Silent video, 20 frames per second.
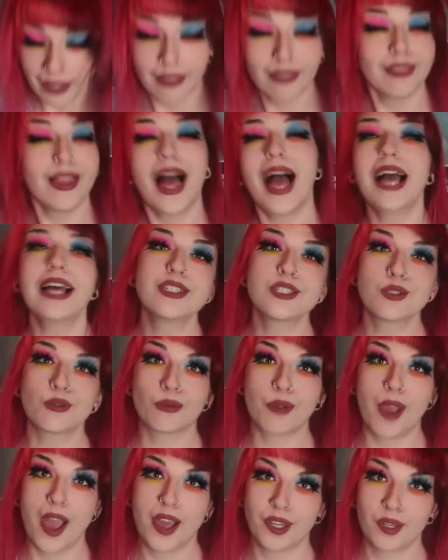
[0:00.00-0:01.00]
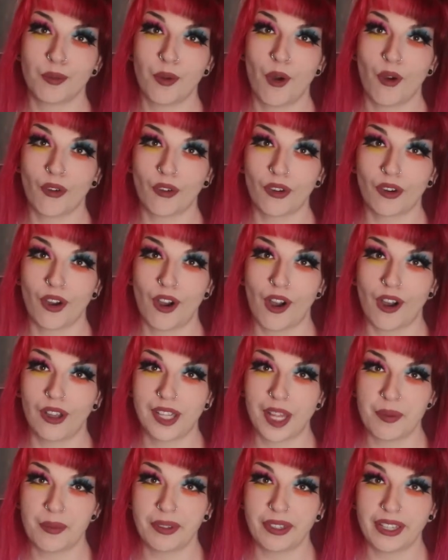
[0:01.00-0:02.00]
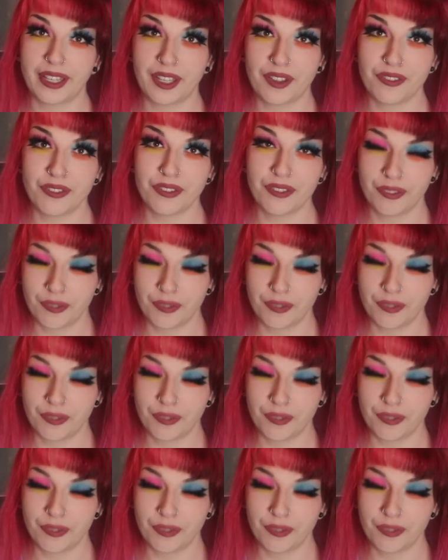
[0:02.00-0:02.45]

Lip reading: last random horror haul, I believe.